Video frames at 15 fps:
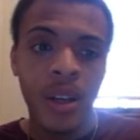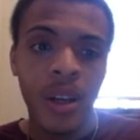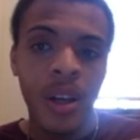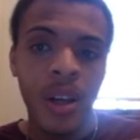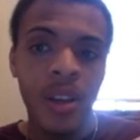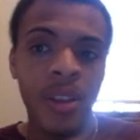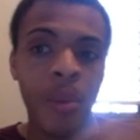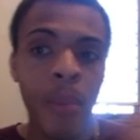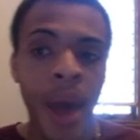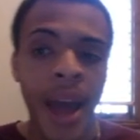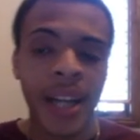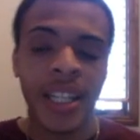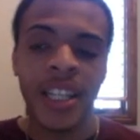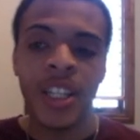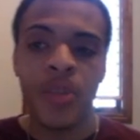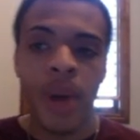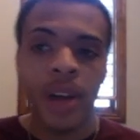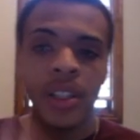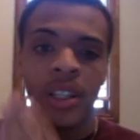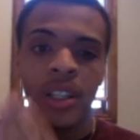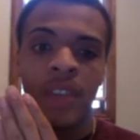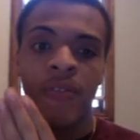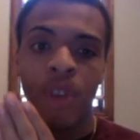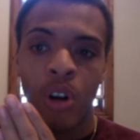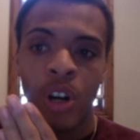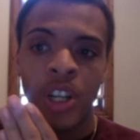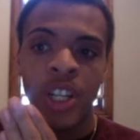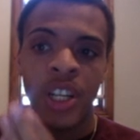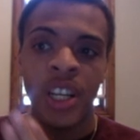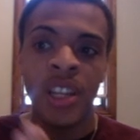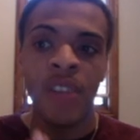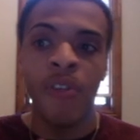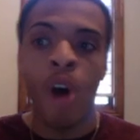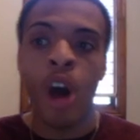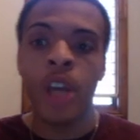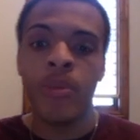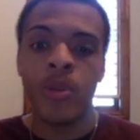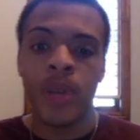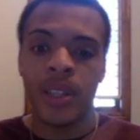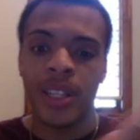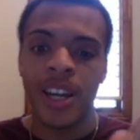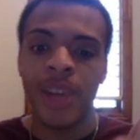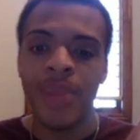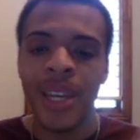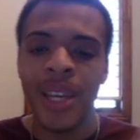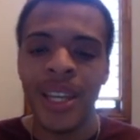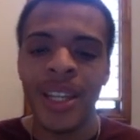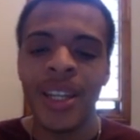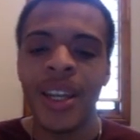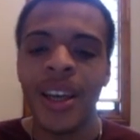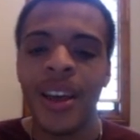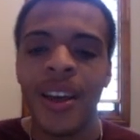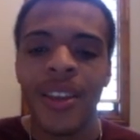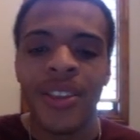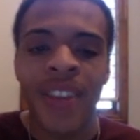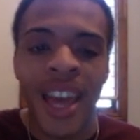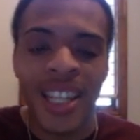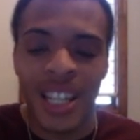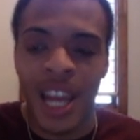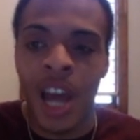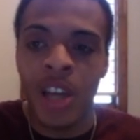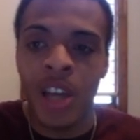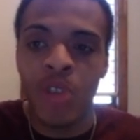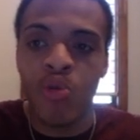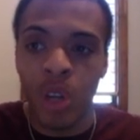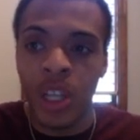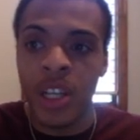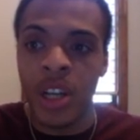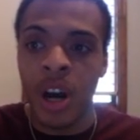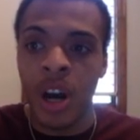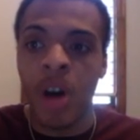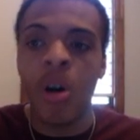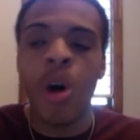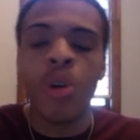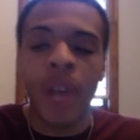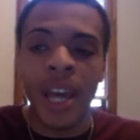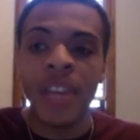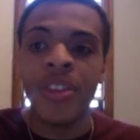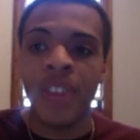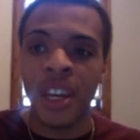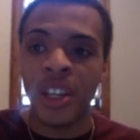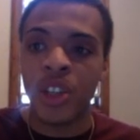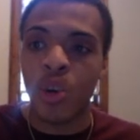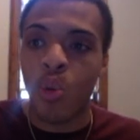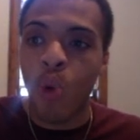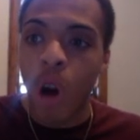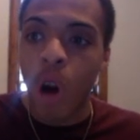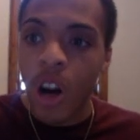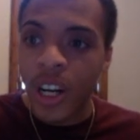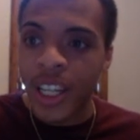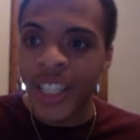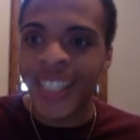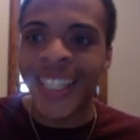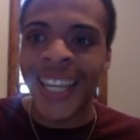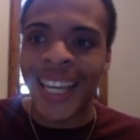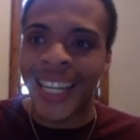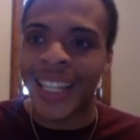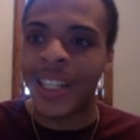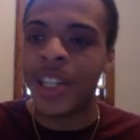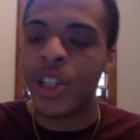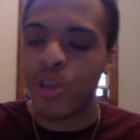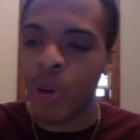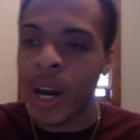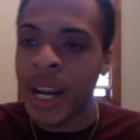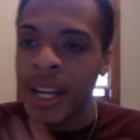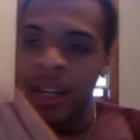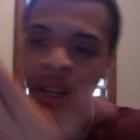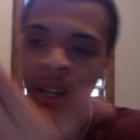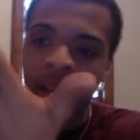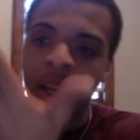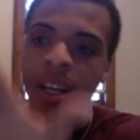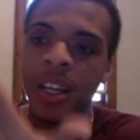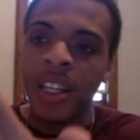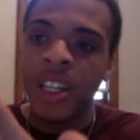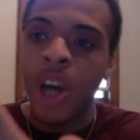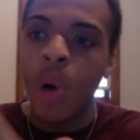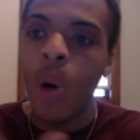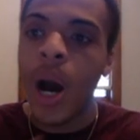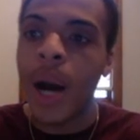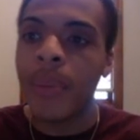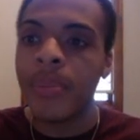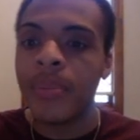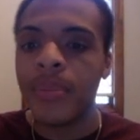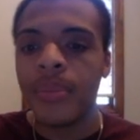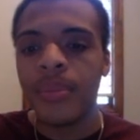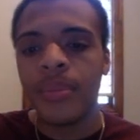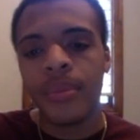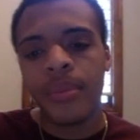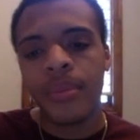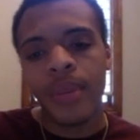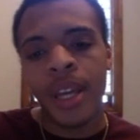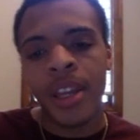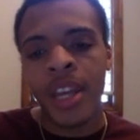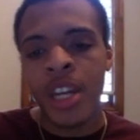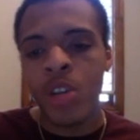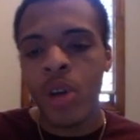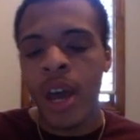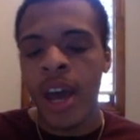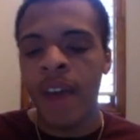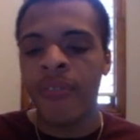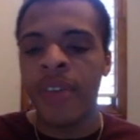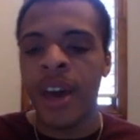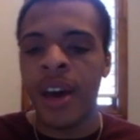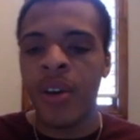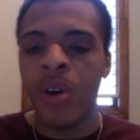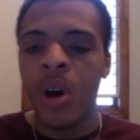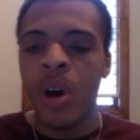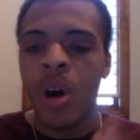The MACD is about to converge and the volume is about to come in. That's how you really know, okay, things are working. Get in the trade and go up. And then you have that